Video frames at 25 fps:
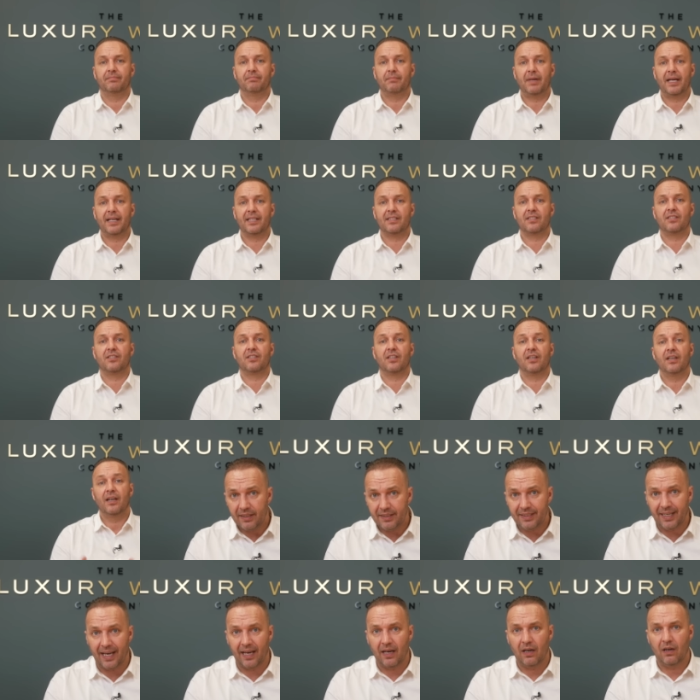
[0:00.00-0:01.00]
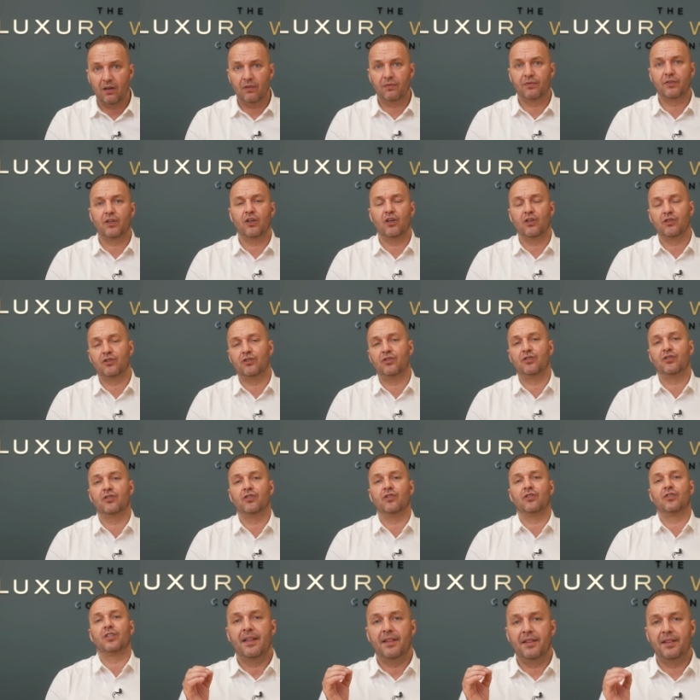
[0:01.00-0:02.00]
My answer, yeah, of course you
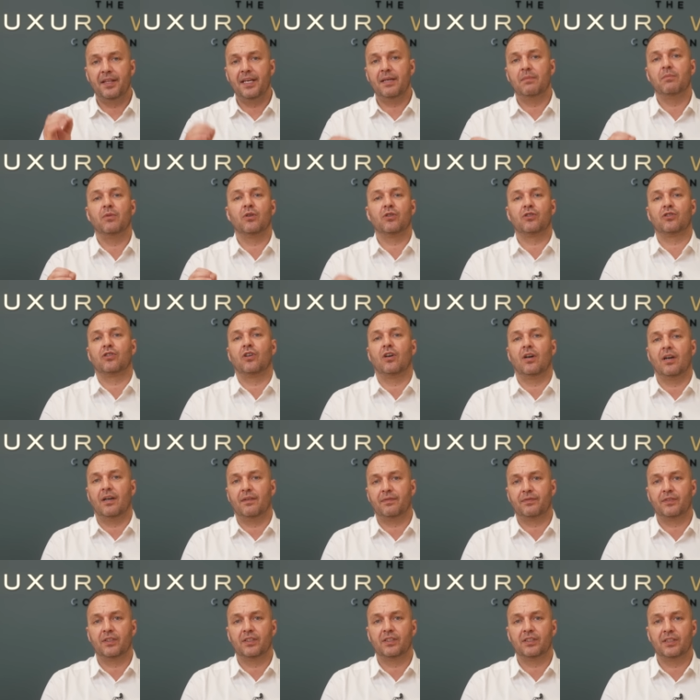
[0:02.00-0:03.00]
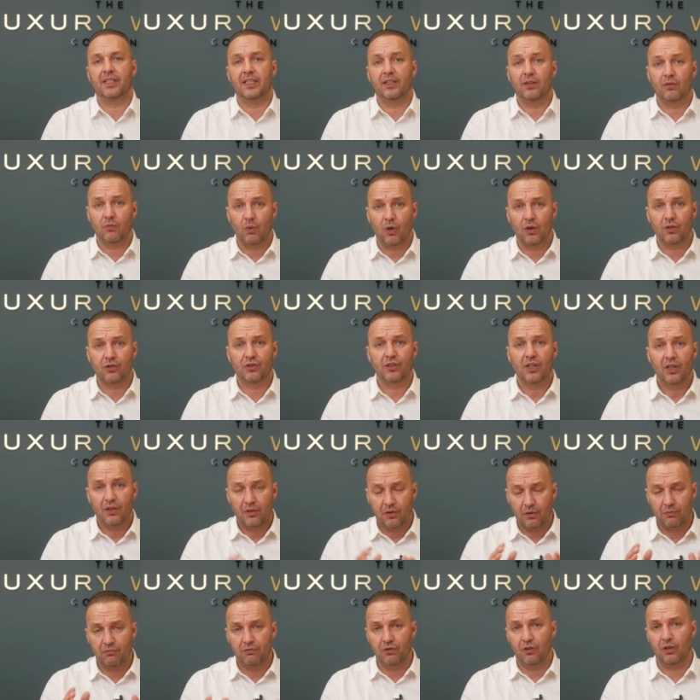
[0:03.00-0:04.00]
should. The most sought after steel watch
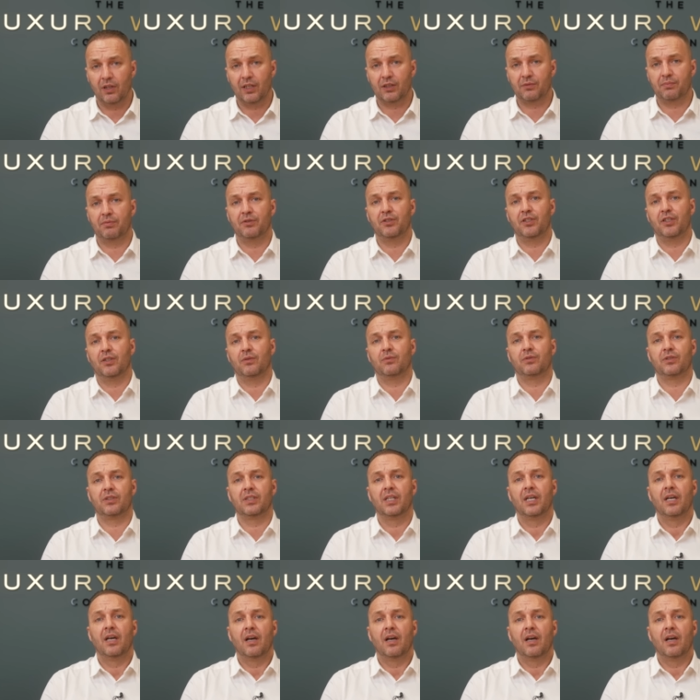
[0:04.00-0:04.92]
that Rolex produce